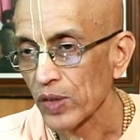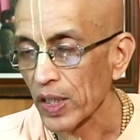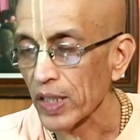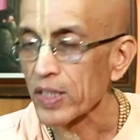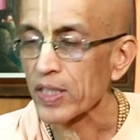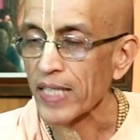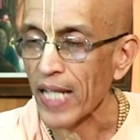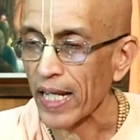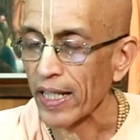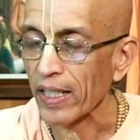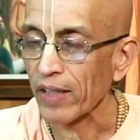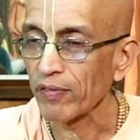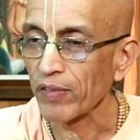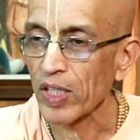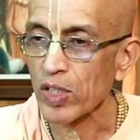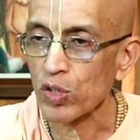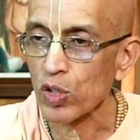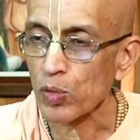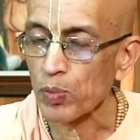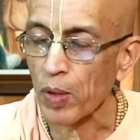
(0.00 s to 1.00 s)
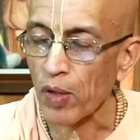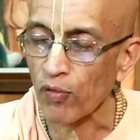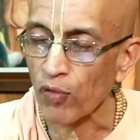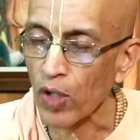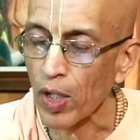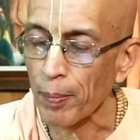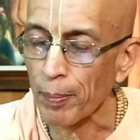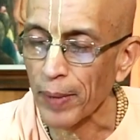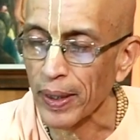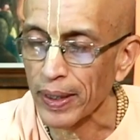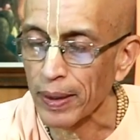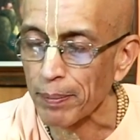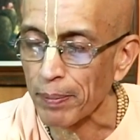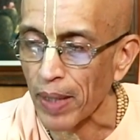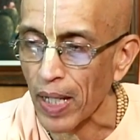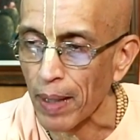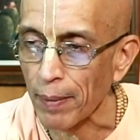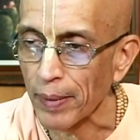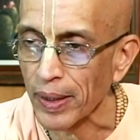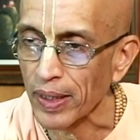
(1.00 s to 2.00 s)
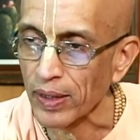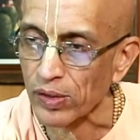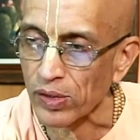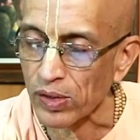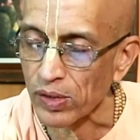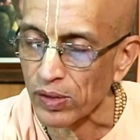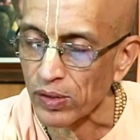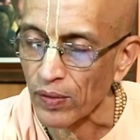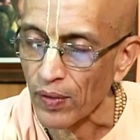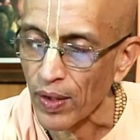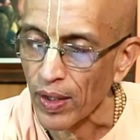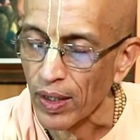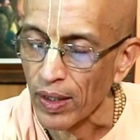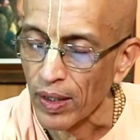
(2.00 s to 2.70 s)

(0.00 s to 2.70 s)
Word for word: See, the sacrifice was performed by the Brahmanas,